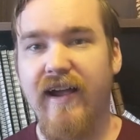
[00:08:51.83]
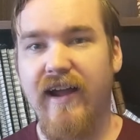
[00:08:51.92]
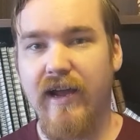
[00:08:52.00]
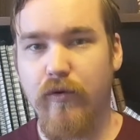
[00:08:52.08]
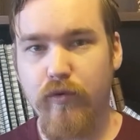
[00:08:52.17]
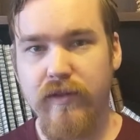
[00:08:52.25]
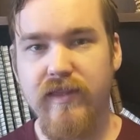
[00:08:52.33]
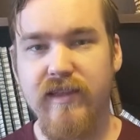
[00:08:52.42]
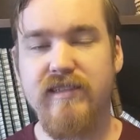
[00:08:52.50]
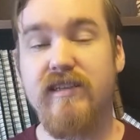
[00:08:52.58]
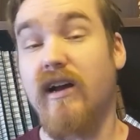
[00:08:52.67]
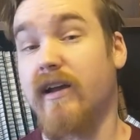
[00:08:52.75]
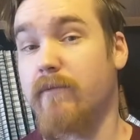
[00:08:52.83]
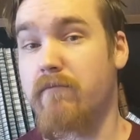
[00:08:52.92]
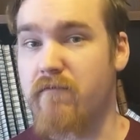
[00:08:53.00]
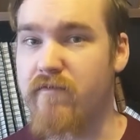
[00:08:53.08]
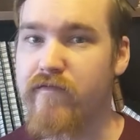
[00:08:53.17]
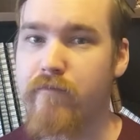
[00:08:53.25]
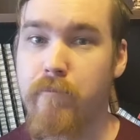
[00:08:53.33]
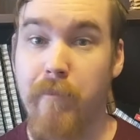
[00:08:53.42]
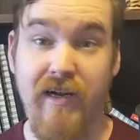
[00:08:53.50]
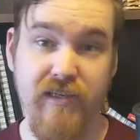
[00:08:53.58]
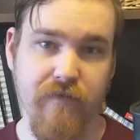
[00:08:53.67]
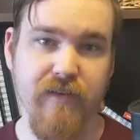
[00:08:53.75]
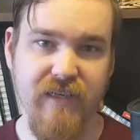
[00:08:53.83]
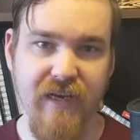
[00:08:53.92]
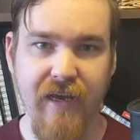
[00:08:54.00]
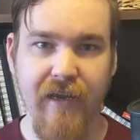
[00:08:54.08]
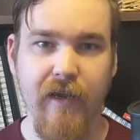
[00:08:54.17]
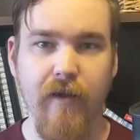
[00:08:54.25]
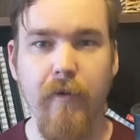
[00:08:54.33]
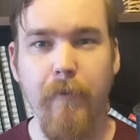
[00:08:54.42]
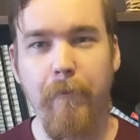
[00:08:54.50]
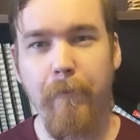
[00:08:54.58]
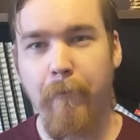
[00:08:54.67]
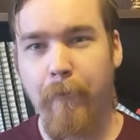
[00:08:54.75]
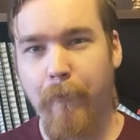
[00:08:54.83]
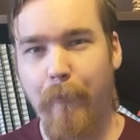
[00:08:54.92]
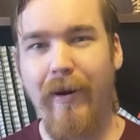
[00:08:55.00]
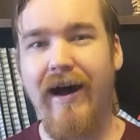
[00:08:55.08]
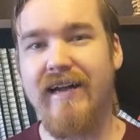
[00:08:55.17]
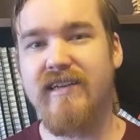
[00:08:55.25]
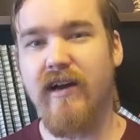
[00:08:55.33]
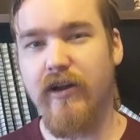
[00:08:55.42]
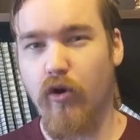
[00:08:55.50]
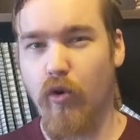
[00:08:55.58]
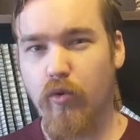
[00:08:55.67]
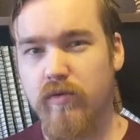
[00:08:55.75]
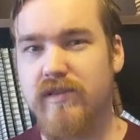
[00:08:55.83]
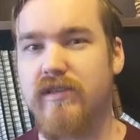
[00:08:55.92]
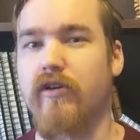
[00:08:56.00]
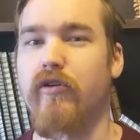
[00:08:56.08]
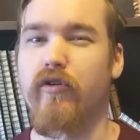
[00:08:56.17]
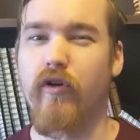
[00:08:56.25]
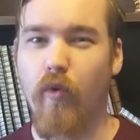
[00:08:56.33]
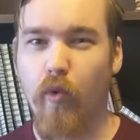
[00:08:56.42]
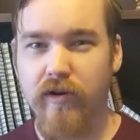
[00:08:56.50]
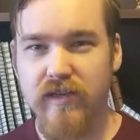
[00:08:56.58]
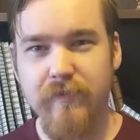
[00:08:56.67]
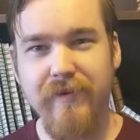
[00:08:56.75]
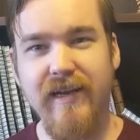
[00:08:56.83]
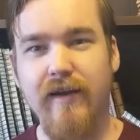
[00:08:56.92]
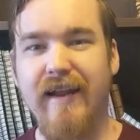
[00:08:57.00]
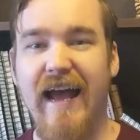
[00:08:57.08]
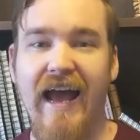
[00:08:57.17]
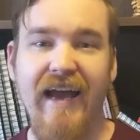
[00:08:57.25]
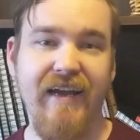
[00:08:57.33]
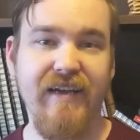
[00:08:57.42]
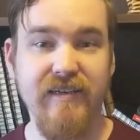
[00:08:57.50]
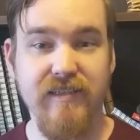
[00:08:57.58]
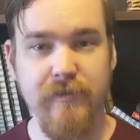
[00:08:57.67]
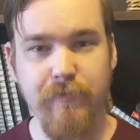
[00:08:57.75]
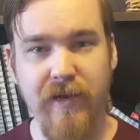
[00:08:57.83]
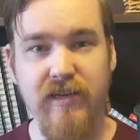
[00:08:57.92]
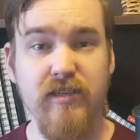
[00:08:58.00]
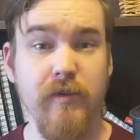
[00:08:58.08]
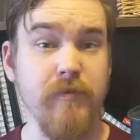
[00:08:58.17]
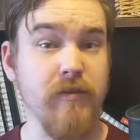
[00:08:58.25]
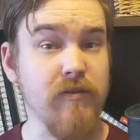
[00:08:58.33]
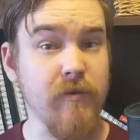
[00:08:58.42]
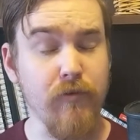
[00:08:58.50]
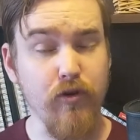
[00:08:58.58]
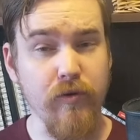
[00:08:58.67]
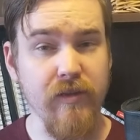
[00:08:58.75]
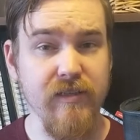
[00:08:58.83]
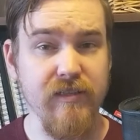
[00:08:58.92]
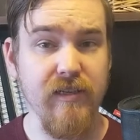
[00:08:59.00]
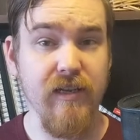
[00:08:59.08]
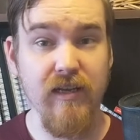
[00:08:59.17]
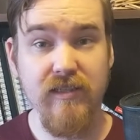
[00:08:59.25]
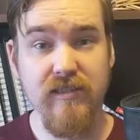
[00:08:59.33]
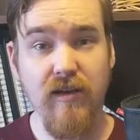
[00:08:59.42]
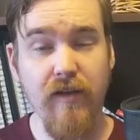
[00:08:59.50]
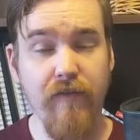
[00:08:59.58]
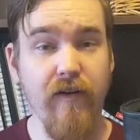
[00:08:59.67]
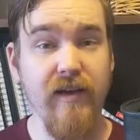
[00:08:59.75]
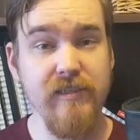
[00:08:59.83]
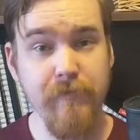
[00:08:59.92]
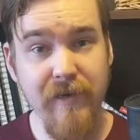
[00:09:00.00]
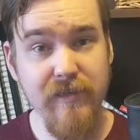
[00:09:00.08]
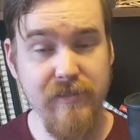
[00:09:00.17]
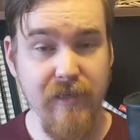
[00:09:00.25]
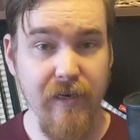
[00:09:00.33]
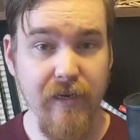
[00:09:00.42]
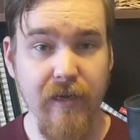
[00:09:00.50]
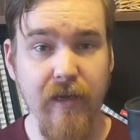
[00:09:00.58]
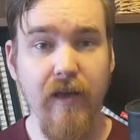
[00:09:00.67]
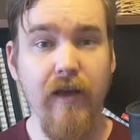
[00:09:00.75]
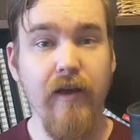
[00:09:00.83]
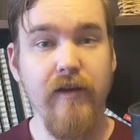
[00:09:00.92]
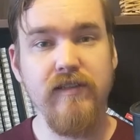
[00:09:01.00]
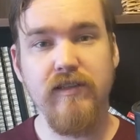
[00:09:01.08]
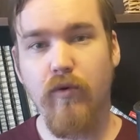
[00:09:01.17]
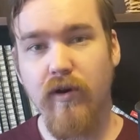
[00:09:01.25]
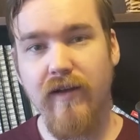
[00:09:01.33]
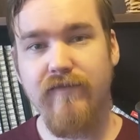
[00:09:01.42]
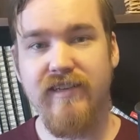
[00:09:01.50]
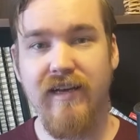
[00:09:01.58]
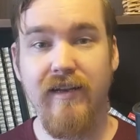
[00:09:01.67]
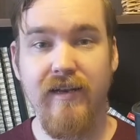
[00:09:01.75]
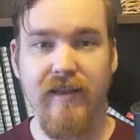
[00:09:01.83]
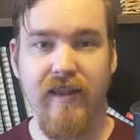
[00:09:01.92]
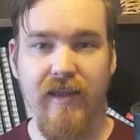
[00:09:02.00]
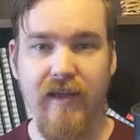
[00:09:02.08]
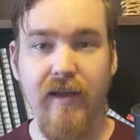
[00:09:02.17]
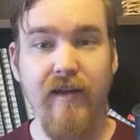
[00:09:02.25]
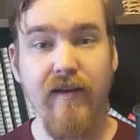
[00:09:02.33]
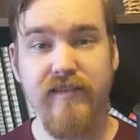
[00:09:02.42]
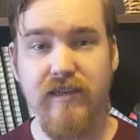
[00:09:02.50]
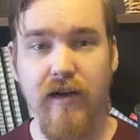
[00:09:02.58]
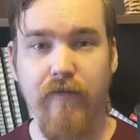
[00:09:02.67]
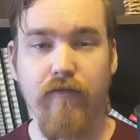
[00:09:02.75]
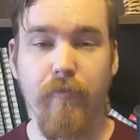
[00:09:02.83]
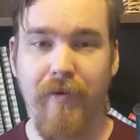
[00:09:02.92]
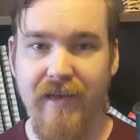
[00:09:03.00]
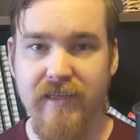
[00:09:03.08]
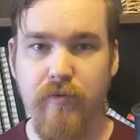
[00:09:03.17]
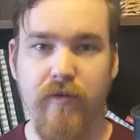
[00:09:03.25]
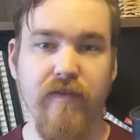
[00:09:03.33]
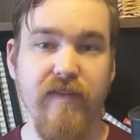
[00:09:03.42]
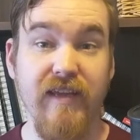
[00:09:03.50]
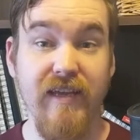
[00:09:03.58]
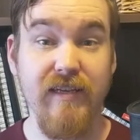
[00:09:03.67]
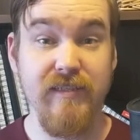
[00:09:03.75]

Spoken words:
And with this, I am much of a tank. But I also wanted to be able to hack into spaceships because I'm doing this in a sci-fi space setting. So what I've done there is I've replaced one of the